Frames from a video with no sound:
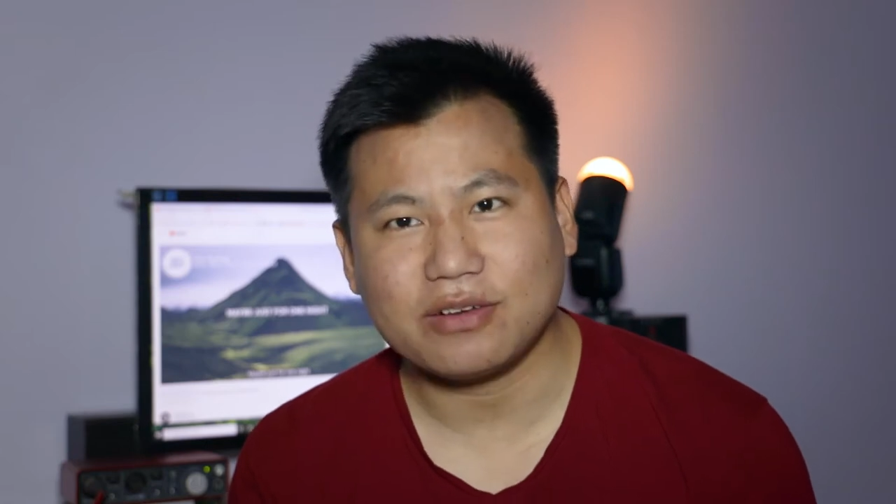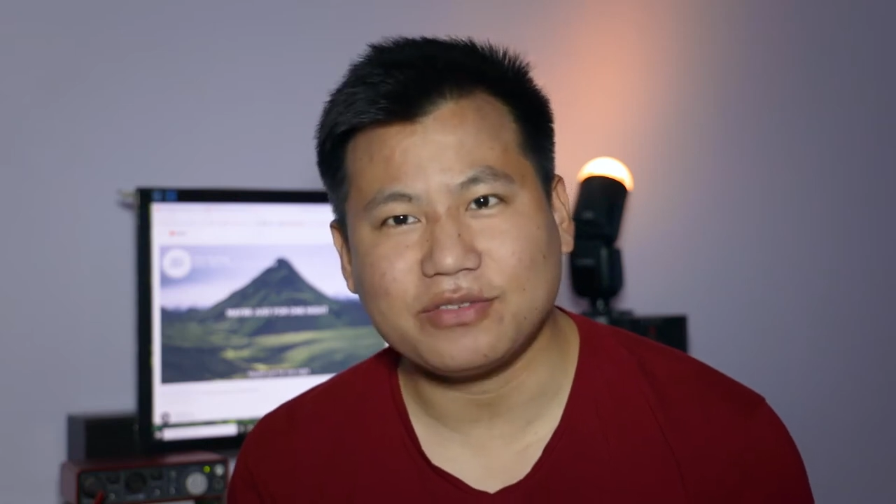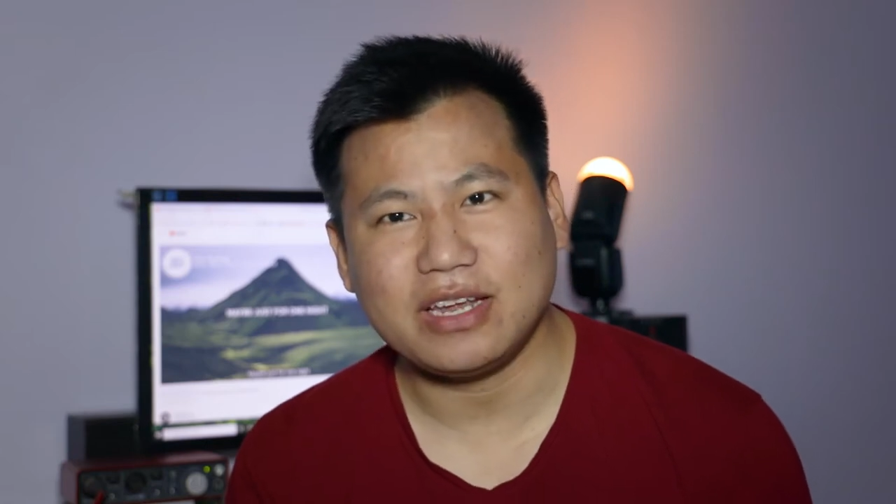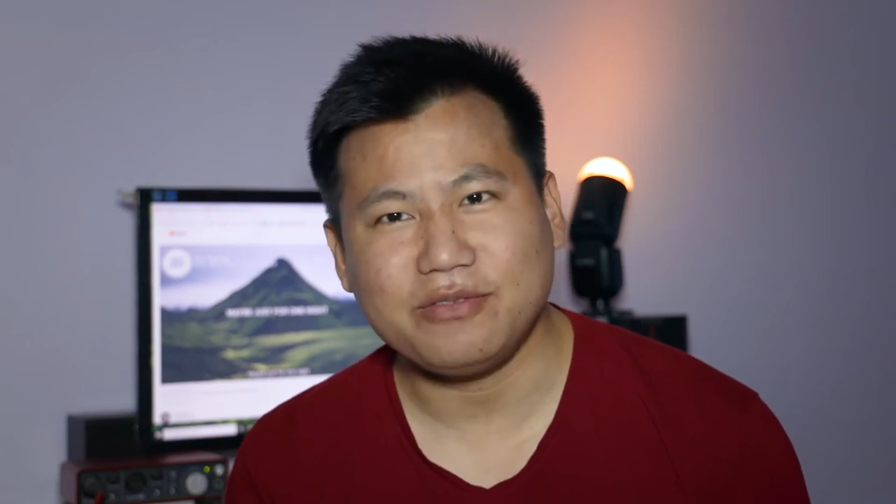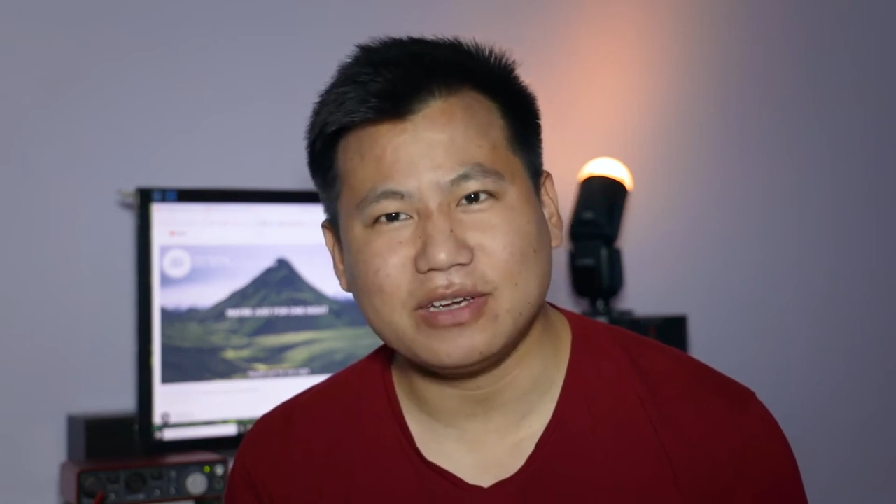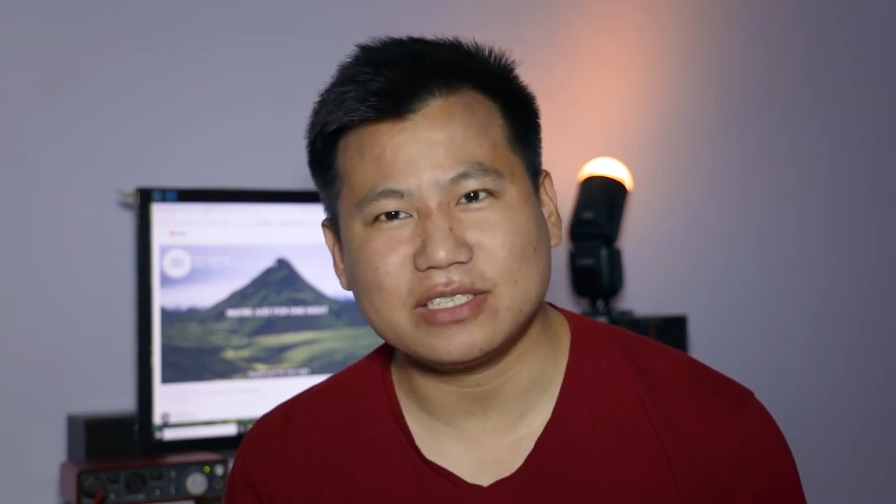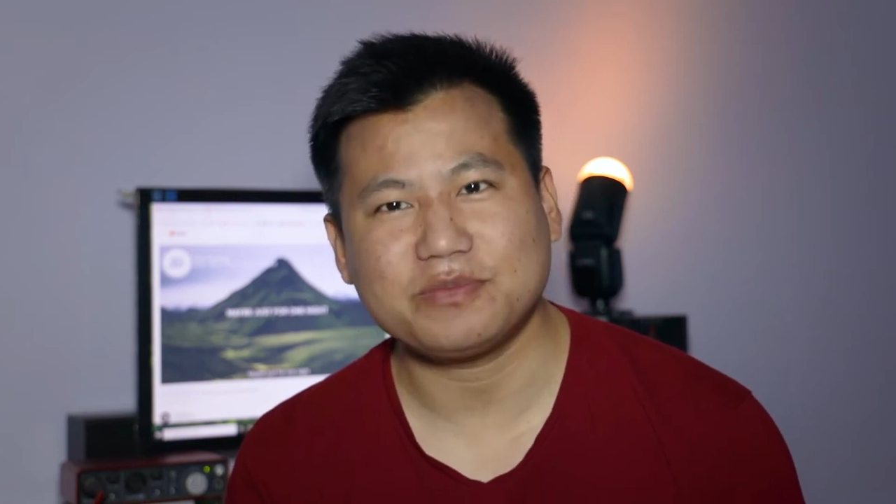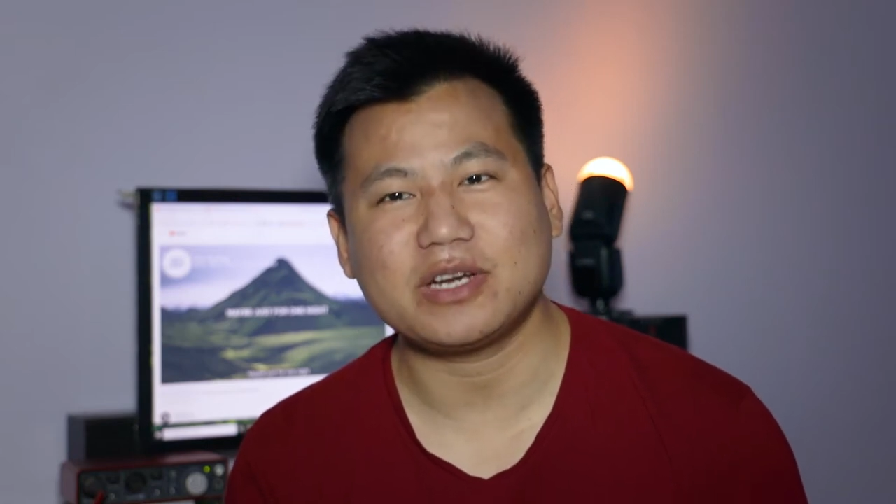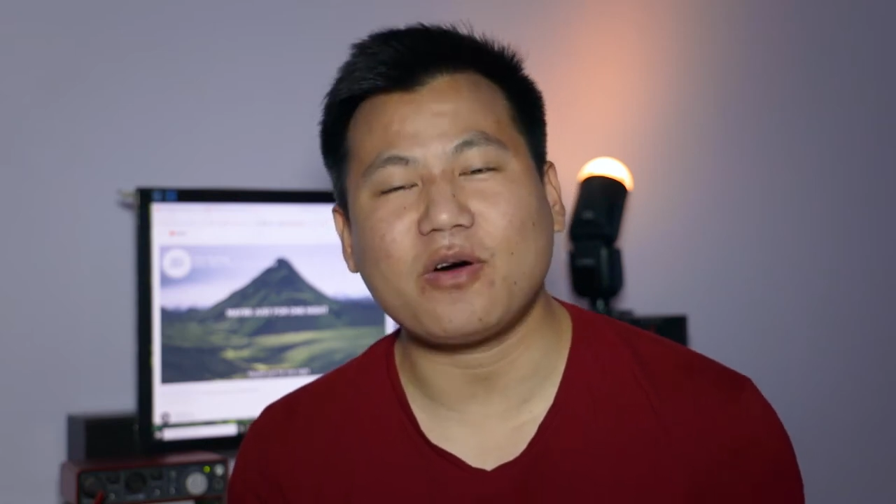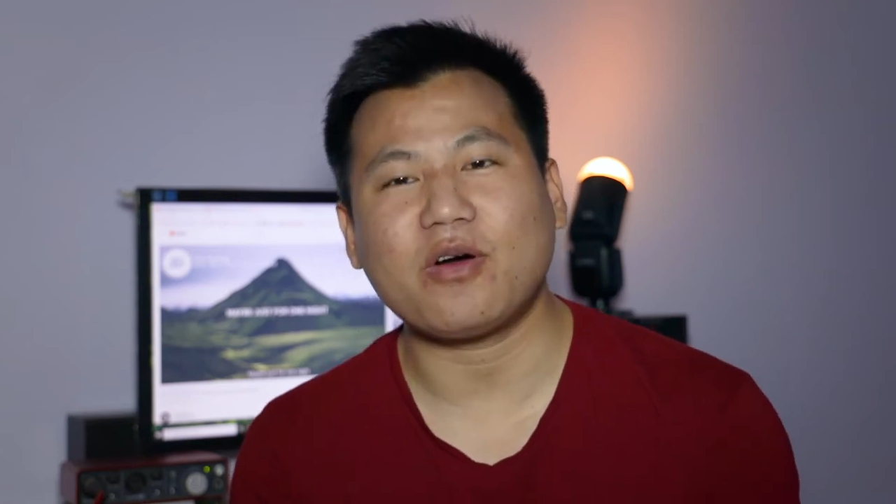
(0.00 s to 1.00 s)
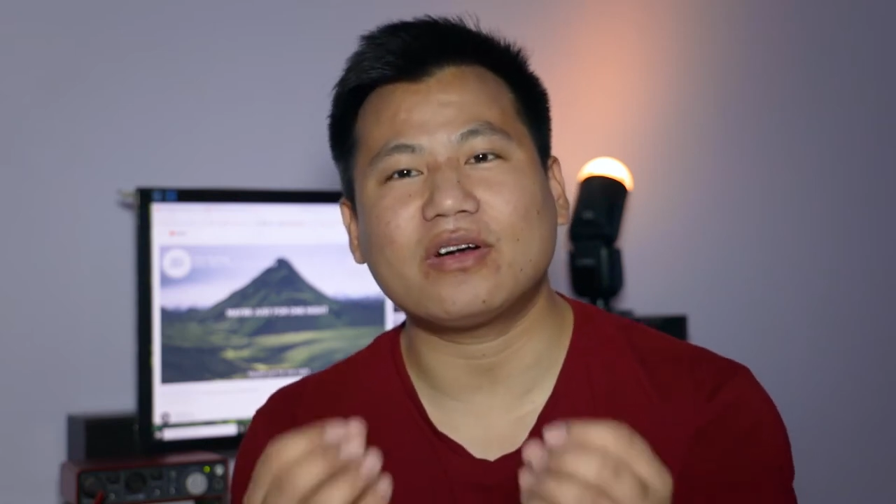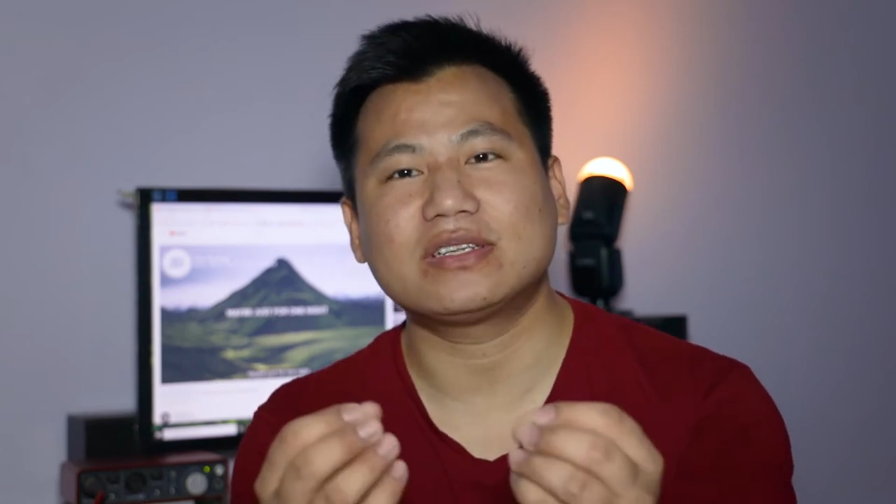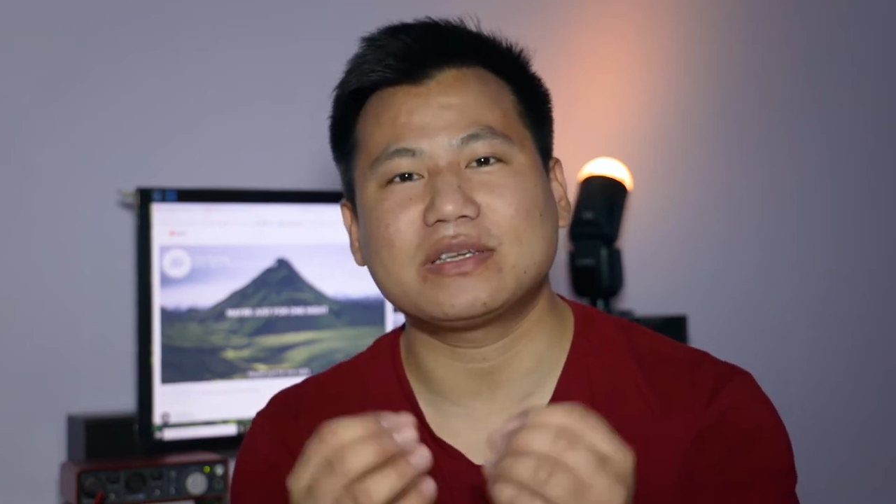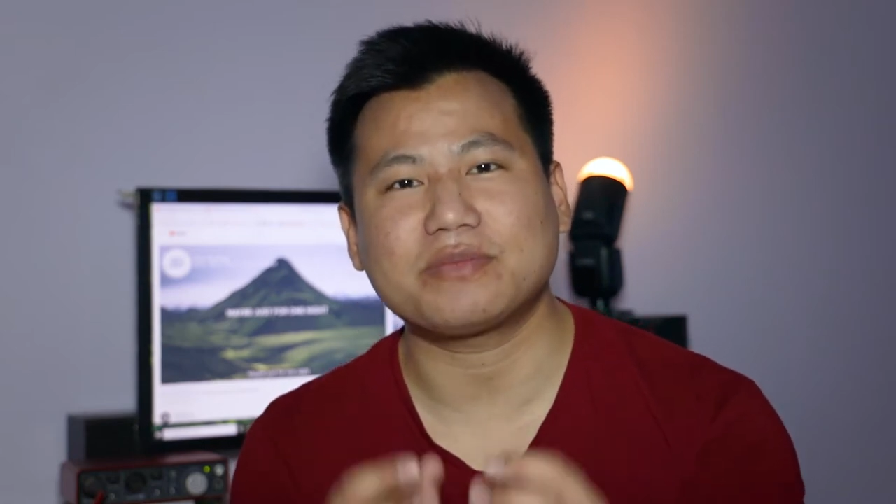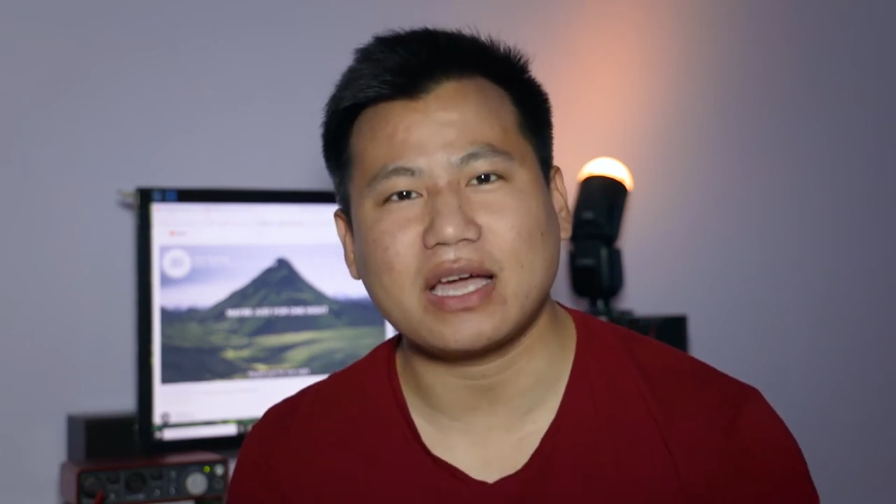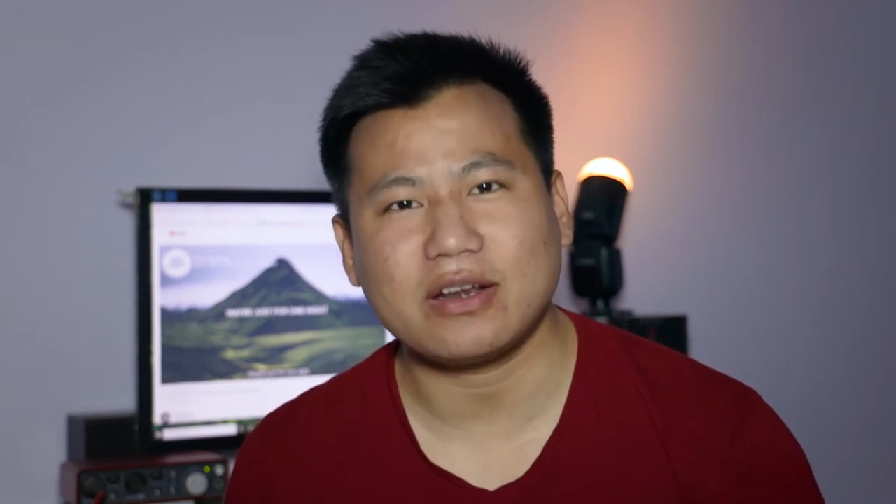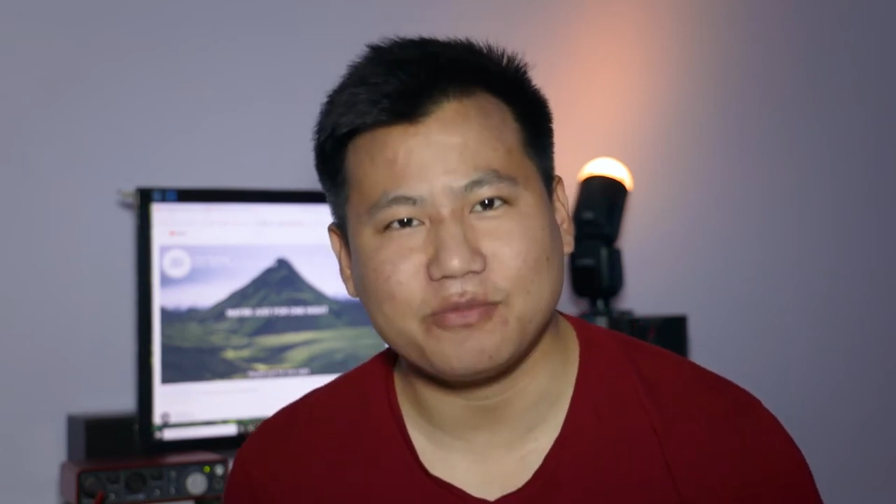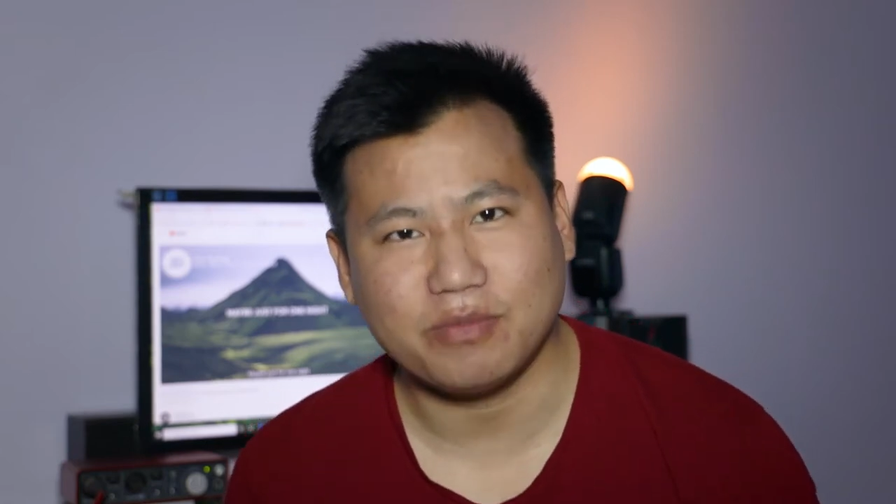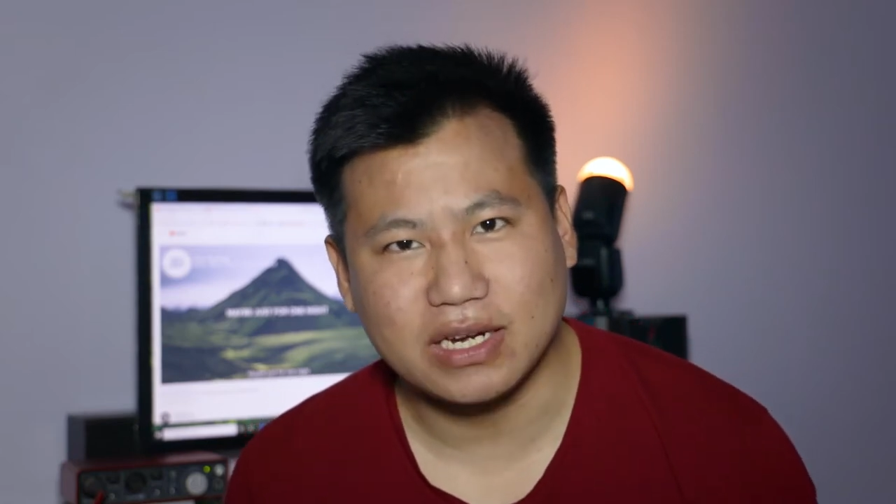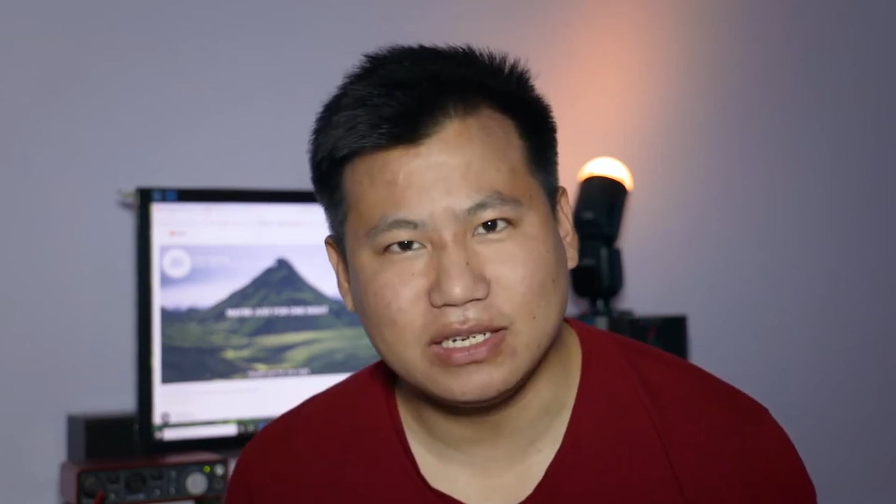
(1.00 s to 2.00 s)
of investment or some kind
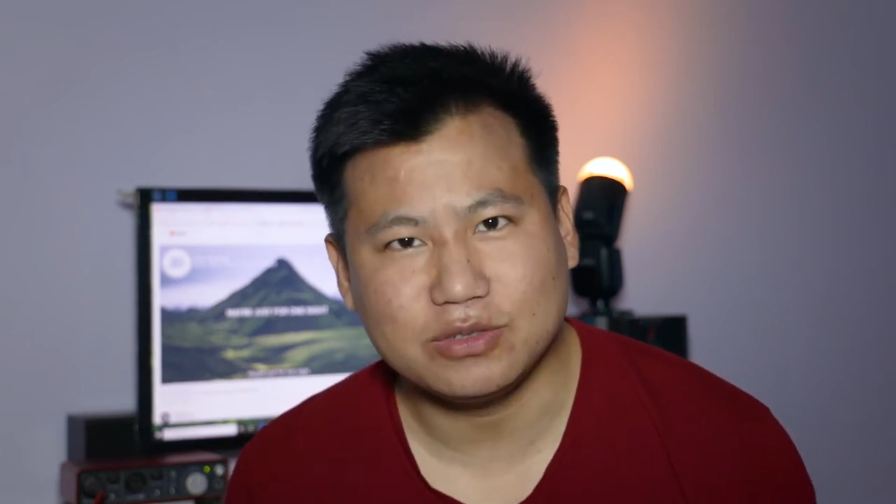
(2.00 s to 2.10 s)
of money